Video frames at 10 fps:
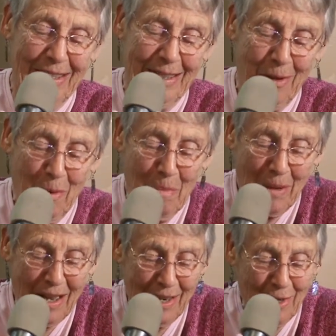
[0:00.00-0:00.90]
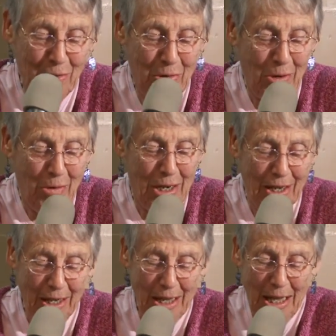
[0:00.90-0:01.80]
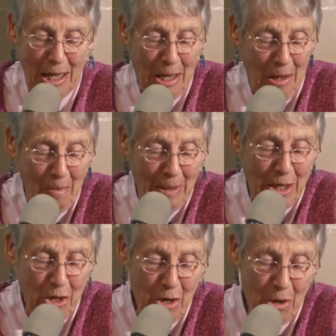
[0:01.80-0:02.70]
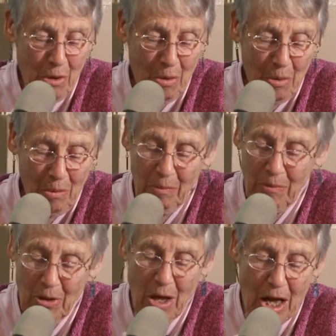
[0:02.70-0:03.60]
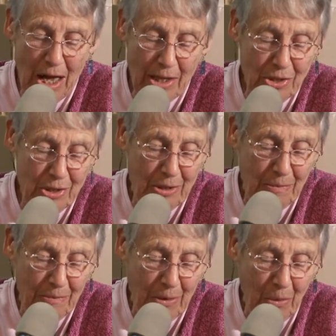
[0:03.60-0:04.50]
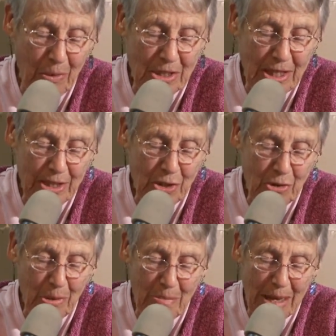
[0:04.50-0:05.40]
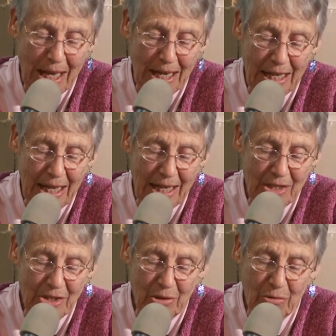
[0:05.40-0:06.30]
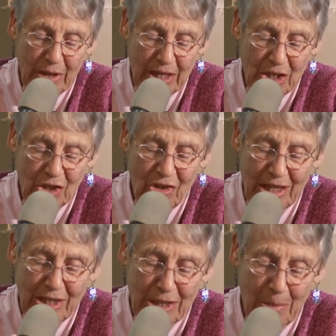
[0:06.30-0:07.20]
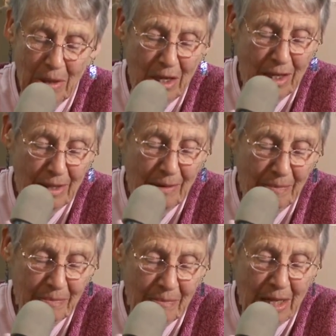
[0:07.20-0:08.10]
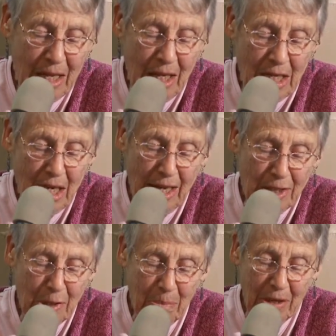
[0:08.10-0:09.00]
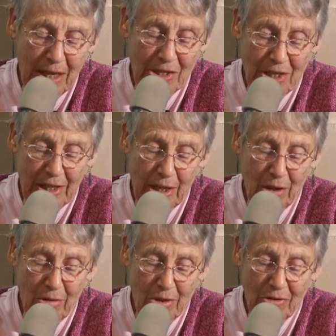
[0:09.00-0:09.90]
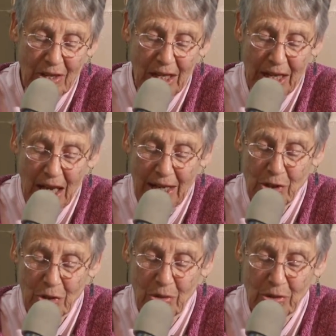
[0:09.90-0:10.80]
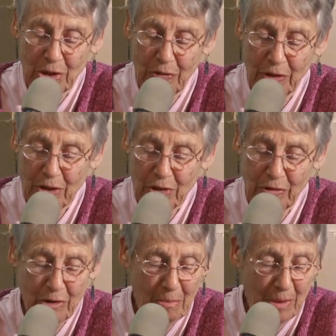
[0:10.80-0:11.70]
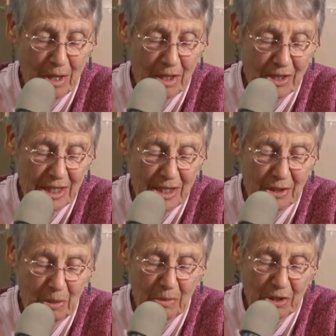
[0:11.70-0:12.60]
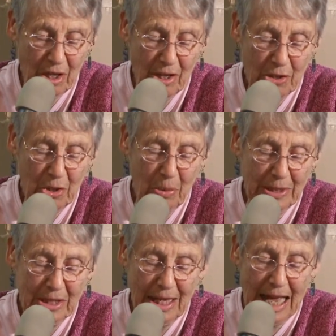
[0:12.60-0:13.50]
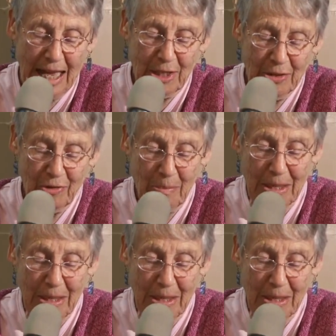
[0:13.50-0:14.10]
Lone Pine, and Trona, but no loss was as traumatic as the Ridgecrest debacle. Not surprisingly, Owens Valley High School's first football season was also its last for